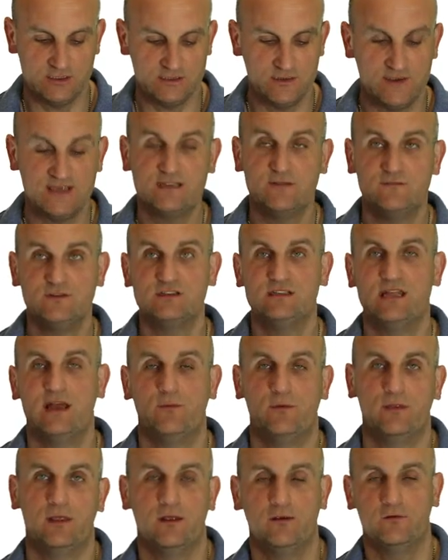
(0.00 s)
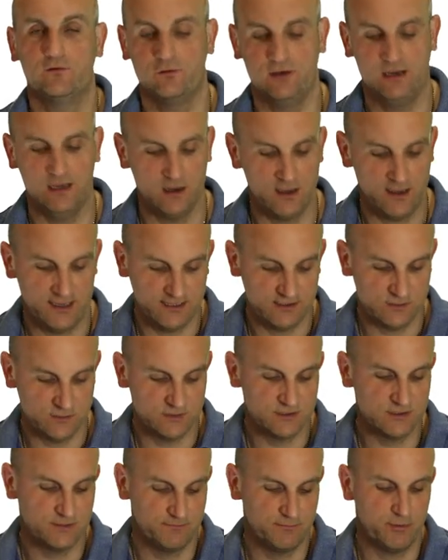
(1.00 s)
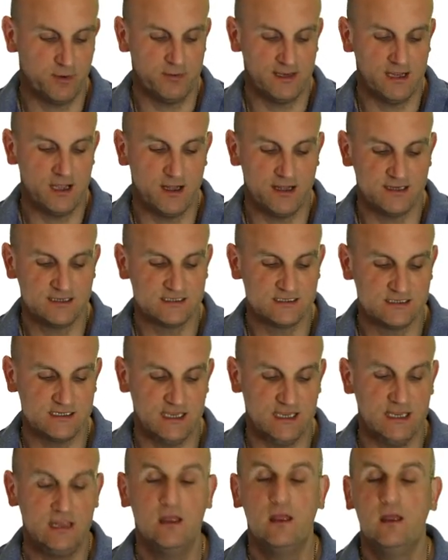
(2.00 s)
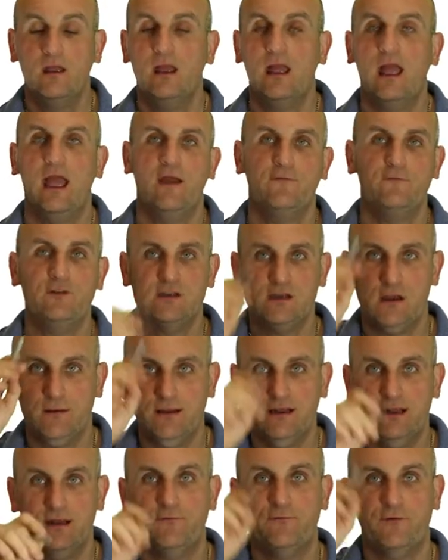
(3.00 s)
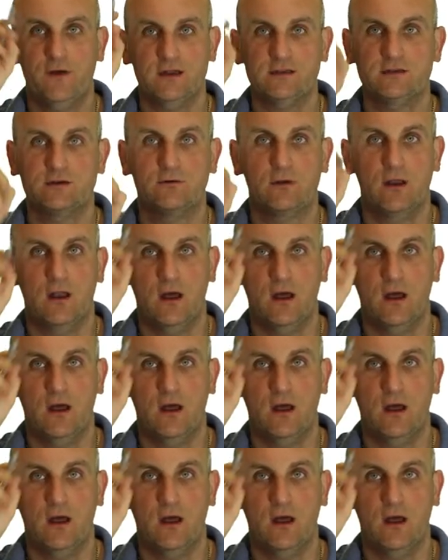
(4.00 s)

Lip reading: So as I've just there with those green lines, which are probably hard to see, every time I did a vertical